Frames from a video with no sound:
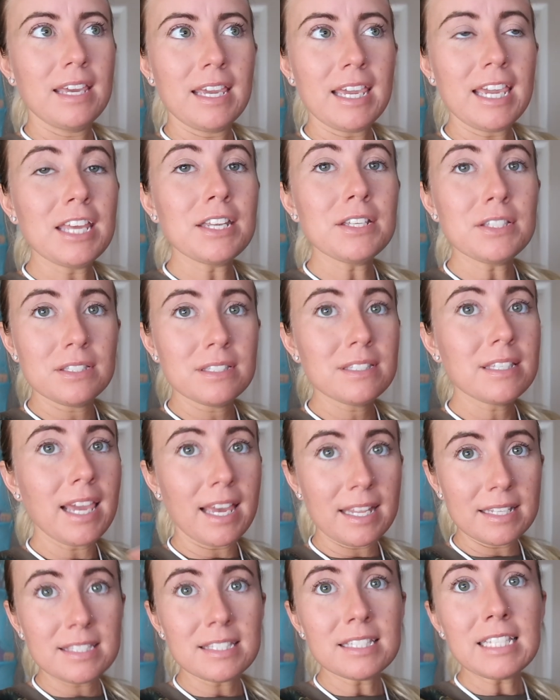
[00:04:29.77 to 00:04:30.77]
It
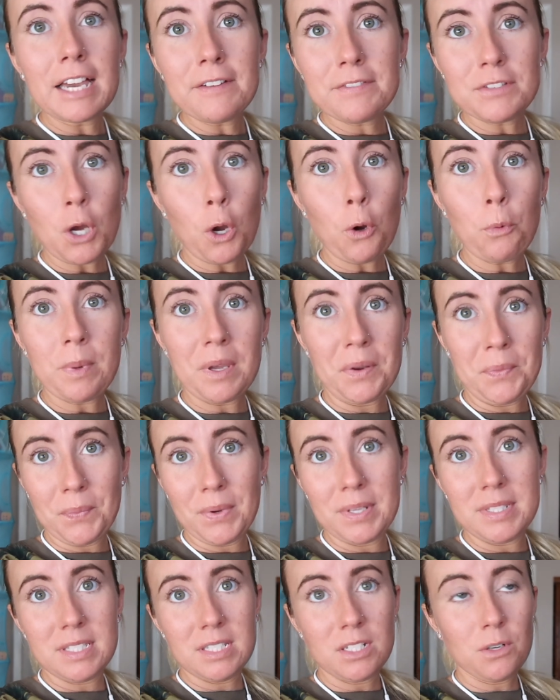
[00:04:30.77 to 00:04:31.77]
gets left open
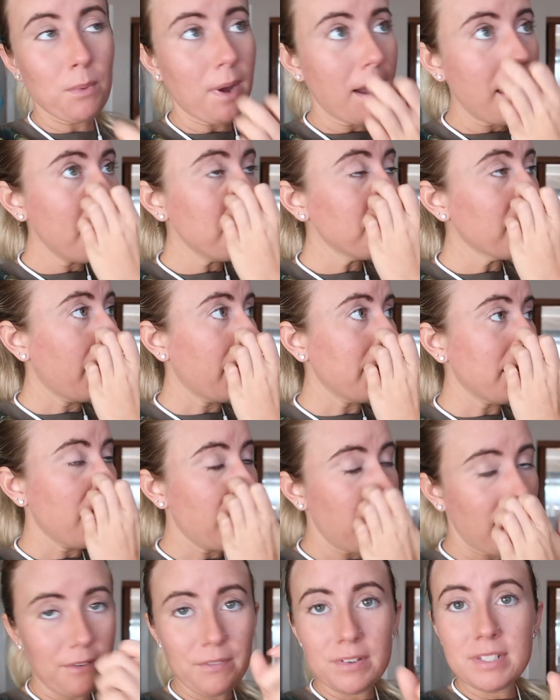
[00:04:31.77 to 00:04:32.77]
once in a while, and
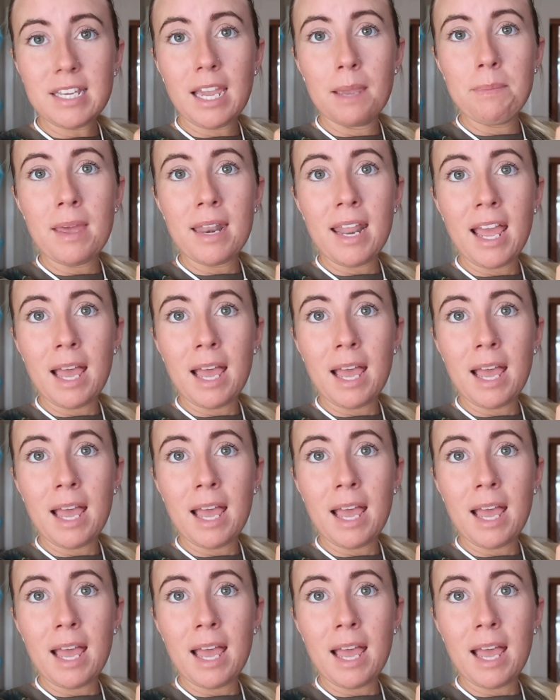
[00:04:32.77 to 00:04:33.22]
every time that